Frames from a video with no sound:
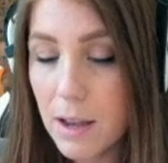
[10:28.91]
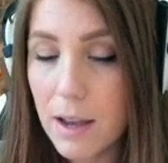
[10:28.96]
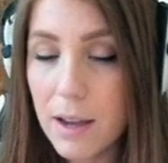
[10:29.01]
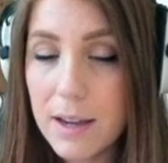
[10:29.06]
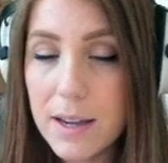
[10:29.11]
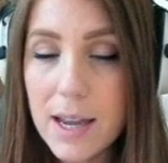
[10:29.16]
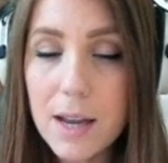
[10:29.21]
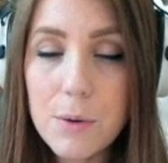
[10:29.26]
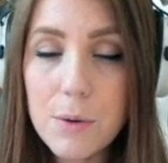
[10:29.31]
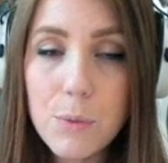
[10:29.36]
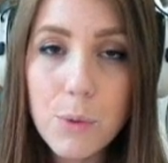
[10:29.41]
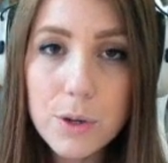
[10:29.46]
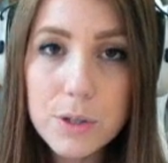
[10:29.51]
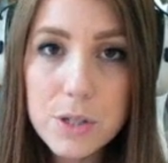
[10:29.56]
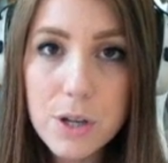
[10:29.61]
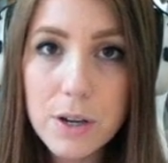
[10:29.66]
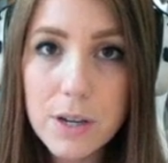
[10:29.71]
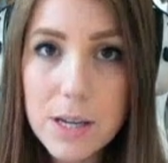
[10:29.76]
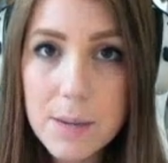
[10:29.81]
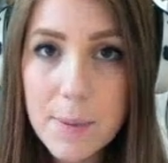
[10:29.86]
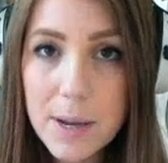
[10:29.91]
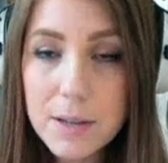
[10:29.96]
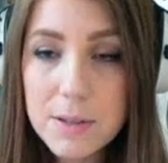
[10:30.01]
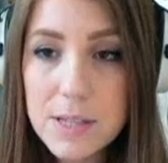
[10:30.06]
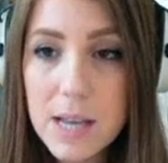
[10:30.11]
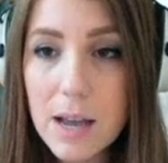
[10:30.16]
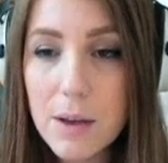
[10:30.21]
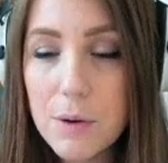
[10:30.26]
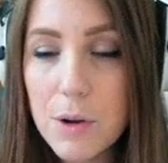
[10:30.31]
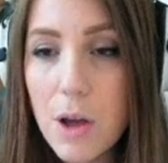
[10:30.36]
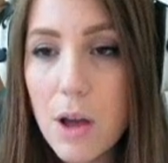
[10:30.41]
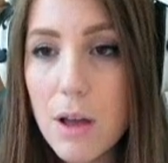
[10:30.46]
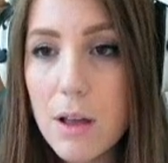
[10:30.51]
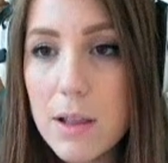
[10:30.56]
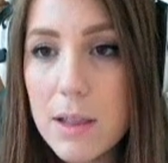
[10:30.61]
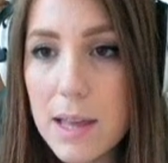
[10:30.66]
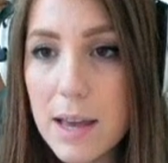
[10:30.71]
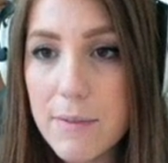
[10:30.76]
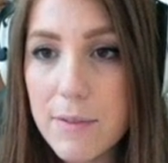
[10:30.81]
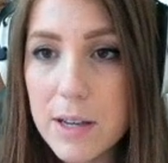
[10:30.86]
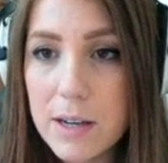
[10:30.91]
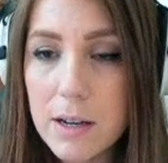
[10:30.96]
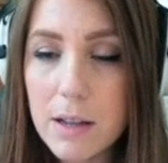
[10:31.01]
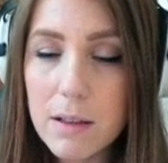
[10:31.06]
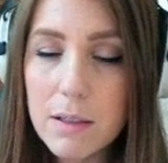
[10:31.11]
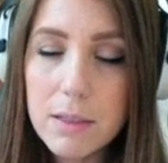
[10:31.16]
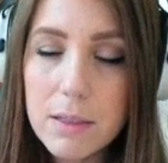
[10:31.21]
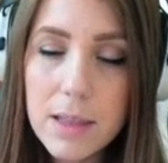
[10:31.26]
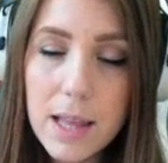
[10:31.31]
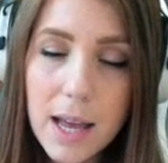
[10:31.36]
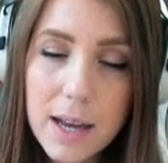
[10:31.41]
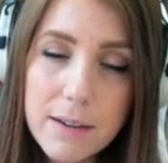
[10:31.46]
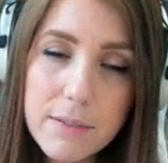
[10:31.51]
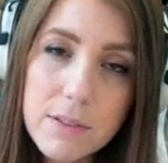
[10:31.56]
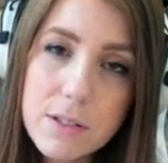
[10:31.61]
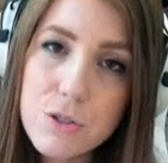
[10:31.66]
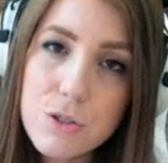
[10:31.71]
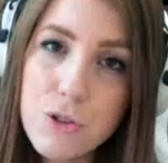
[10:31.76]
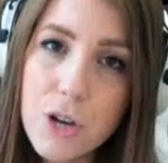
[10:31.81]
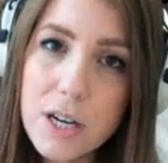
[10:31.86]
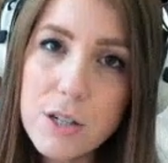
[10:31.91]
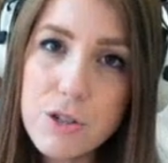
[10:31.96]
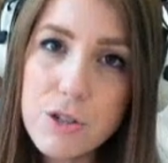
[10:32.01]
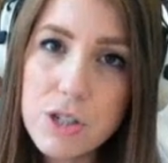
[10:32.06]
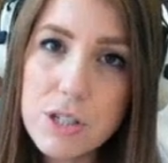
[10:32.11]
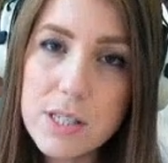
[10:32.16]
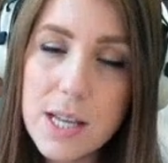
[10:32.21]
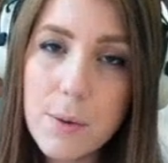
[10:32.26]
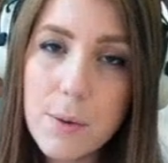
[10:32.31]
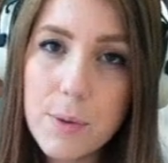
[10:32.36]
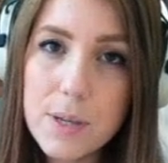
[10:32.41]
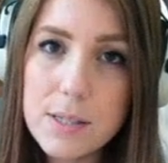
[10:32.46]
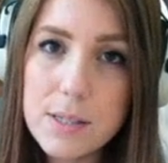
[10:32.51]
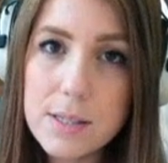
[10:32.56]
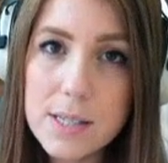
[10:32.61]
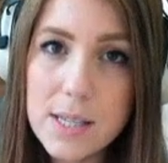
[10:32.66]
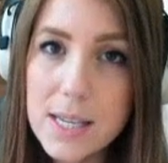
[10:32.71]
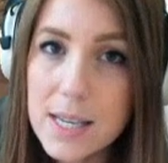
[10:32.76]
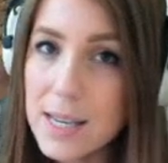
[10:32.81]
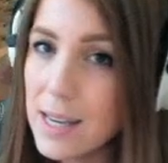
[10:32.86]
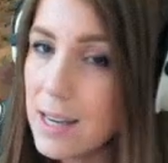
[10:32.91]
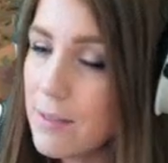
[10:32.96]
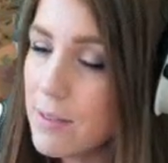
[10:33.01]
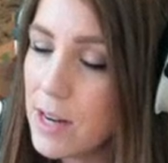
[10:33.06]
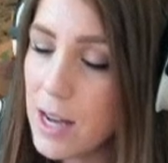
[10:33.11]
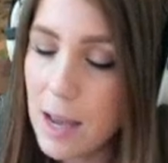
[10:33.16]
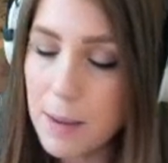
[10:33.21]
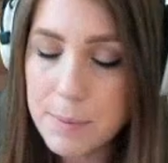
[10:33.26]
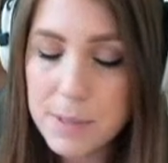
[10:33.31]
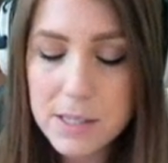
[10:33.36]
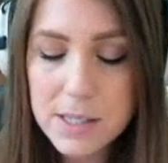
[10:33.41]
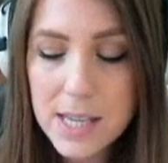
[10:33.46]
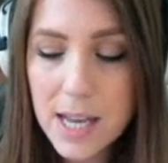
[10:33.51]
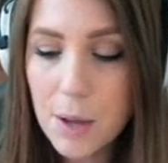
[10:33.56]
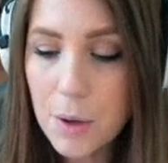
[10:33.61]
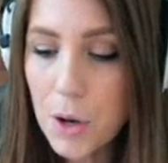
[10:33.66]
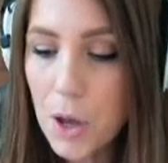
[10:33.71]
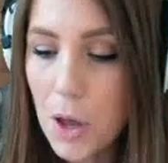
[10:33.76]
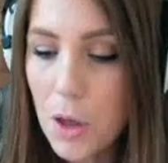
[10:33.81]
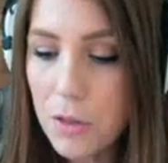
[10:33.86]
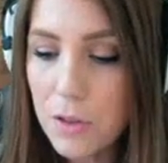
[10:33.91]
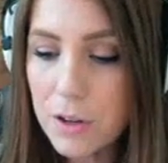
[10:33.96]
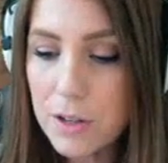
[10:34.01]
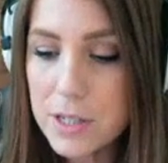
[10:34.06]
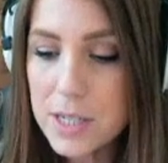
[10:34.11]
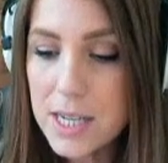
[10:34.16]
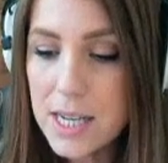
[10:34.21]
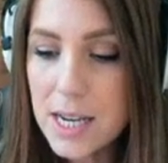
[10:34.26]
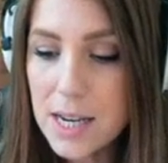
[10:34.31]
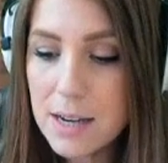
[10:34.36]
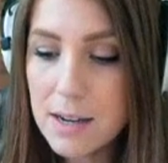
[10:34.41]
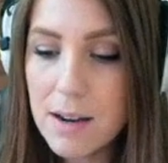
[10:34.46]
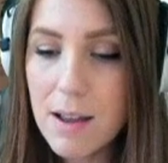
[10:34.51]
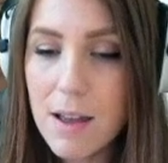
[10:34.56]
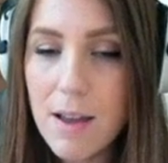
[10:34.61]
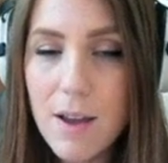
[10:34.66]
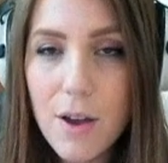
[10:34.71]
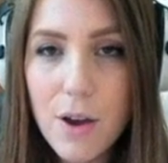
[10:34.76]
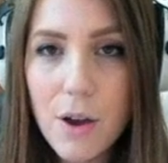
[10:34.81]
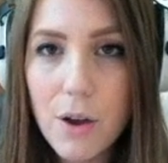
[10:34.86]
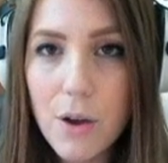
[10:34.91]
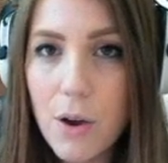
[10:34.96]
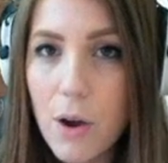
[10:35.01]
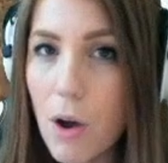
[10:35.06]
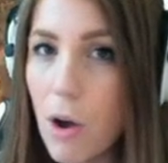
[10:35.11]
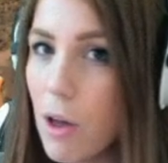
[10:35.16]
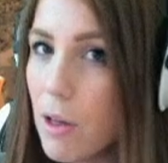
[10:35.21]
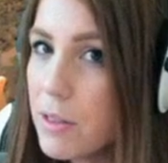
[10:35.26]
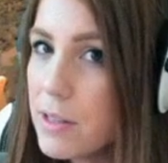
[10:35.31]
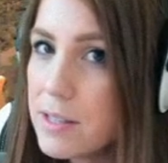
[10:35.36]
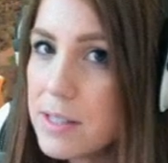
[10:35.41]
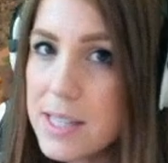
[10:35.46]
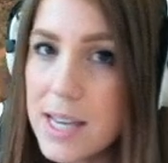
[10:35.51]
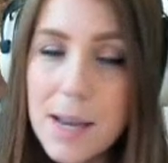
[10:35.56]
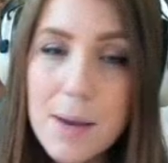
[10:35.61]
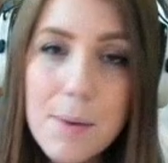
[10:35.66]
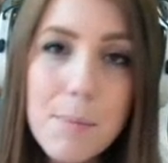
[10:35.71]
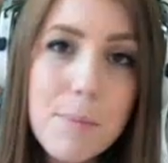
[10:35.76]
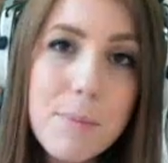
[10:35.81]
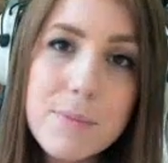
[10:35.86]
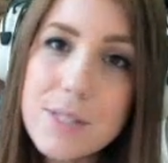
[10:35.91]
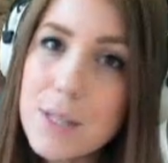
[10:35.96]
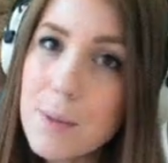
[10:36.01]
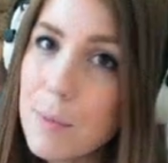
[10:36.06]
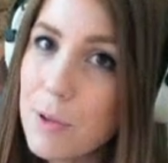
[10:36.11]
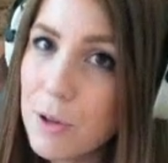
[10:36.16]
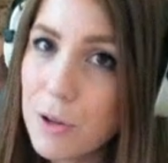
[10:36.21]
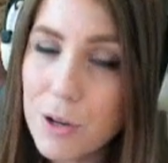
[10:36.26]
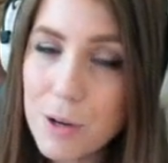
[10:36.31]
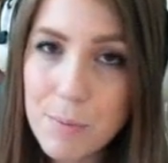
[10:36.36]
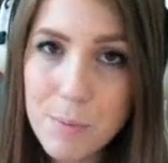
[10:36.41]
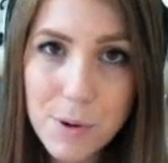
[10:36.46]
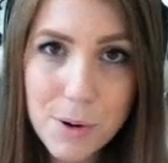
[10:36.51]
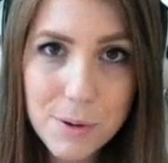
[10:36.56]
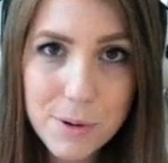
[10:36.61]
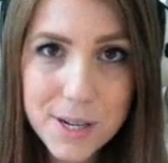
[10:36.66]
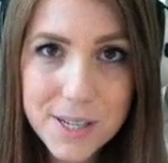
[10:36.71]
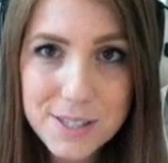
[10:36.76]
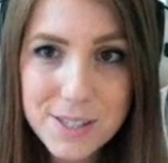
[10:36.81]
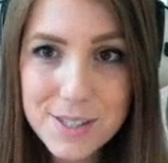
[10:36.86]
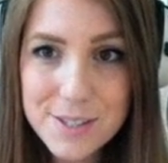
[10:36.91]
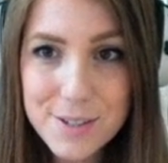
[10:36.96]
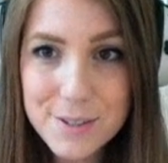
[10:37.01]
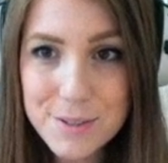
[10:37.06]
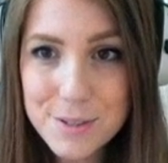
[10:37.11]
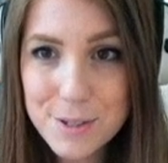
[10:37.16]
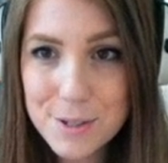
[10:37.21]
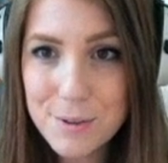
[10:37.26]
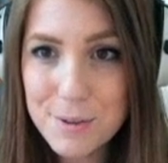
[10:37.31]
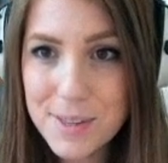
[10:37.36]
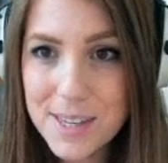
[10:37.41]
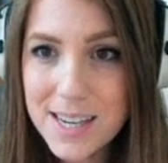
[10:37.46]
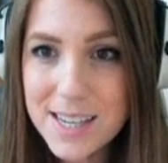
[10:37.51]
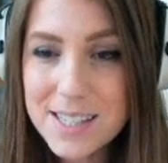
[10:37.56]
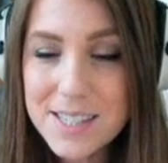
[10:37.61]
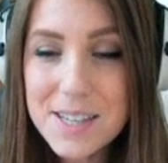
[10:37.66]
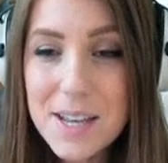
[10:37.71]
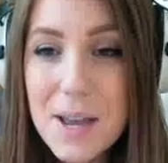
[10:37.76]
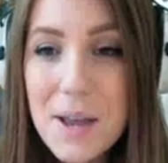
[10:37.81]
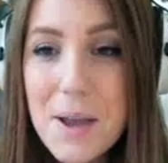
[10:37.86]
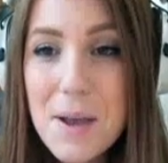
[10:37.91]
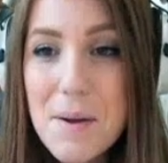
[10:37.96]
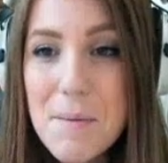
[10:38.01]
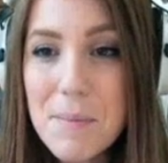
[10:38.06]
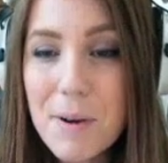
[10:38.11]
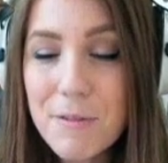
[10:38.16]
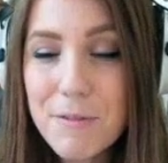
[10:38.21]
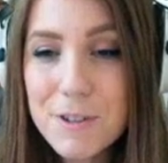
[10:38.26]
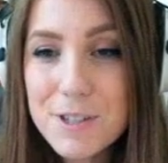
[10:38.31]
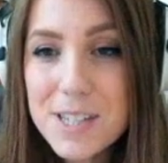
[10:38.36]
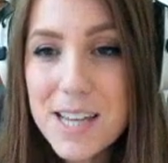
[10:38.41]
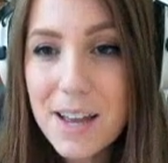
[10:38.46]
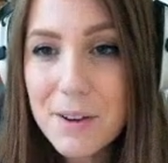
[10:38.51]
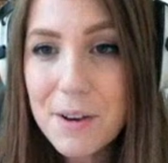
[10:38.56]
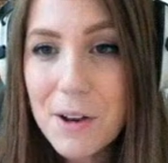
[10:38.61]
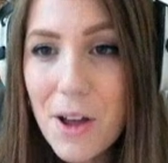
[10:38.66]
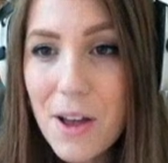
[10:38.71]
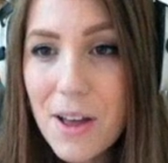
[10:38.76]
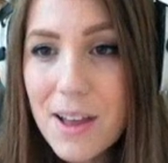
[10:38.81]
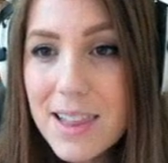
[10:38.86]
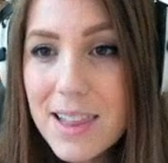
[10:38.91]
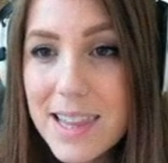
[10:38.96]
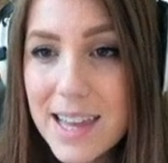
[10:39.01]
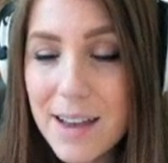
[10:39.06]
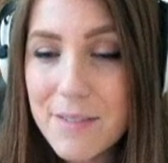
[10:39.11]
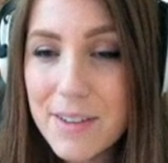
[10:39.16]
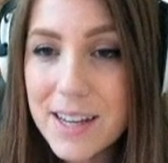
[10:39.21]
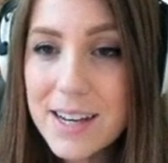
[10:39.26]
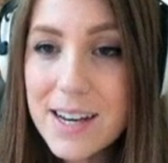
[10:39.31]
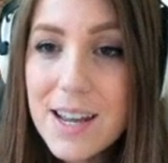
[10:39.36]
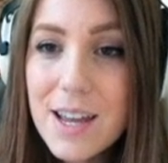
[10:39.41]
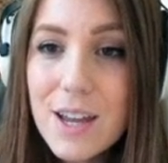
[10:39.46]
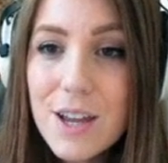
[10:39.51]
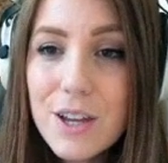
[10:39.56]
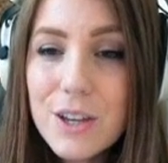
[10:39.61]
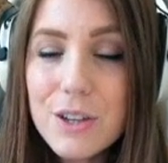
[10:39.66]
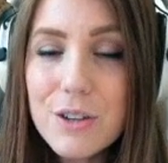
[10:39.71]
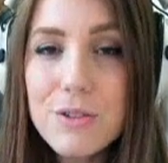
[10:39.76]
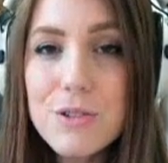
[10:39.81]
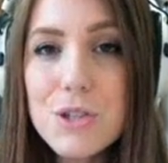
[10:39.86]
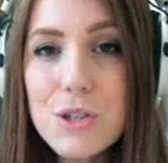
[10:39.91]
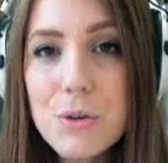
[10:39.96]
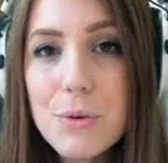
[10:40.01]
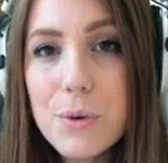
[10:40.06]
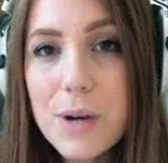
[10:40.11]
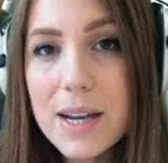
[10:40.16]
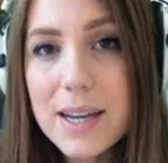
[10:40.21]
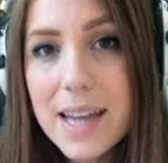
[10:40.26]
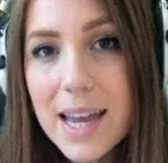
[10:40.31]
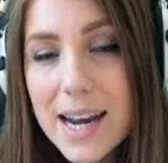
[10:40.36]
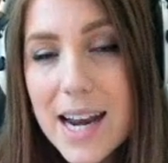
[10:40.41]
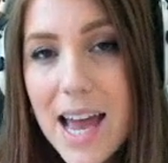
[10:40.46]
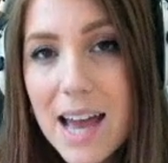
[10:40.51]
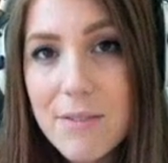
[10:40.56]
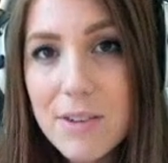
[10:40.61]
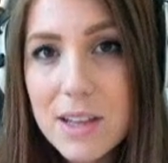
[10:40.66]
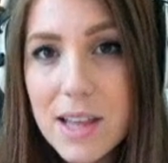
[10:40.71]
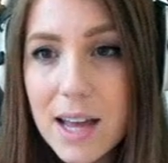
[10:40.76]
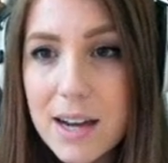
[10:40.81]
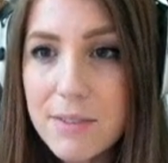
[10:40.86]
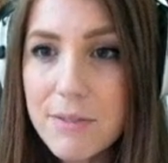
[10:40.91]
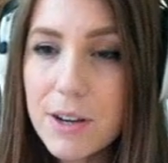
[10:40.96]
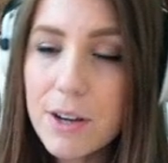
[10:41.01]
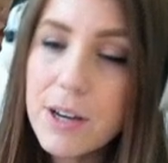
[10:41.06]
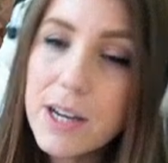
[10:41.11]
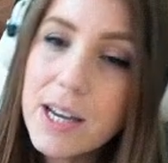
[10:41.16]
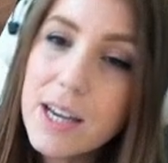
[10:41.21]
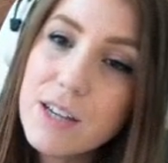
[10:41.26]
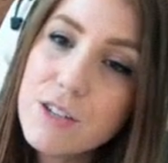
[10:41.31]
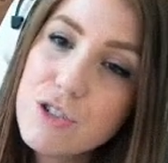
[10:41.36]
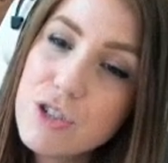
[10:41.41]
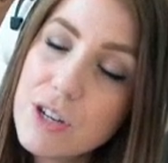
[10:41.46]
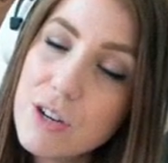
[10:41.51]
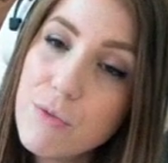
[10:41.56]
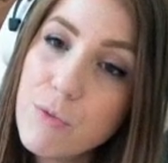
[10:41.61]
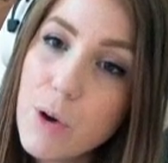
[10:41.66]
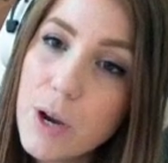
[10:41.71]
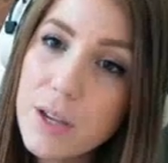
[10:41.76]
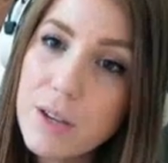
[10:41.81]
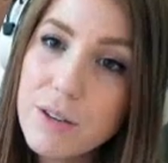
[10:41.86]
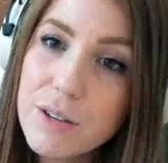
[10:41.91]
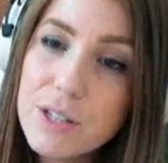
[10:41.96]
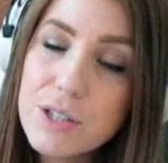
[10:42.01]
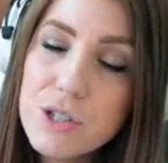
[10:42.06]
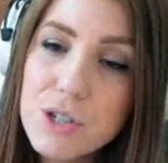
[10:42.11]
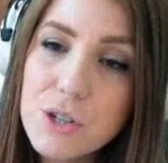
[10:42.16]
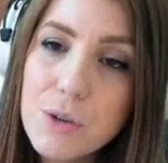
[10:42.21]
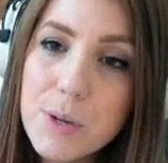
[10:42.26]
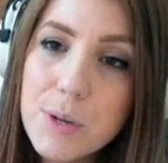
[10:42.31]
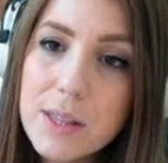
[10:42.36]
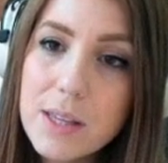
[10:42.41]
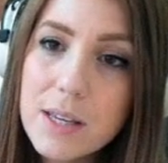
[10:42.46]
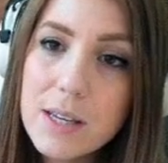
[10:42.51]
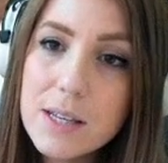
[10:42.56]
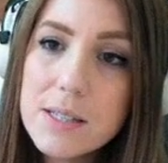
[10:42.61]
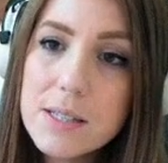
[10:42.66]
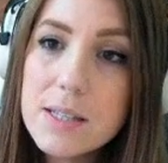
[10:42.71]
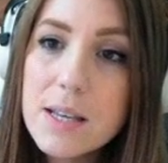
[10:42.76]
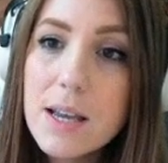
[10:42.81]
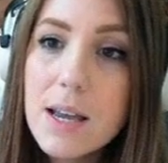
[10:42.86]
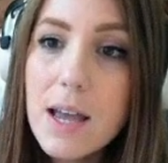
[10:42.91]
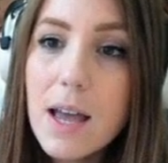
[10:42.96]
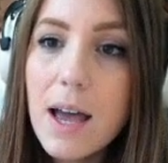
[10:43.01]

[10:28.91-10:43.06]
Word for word: Again, we're talking about Town Hall eleven. A lot of the strategies that we see, even up to Town Hall thirteen, all the same similar components to these. But for Town Hall eleven, you do, again, have a lot of variation of what you can do with this.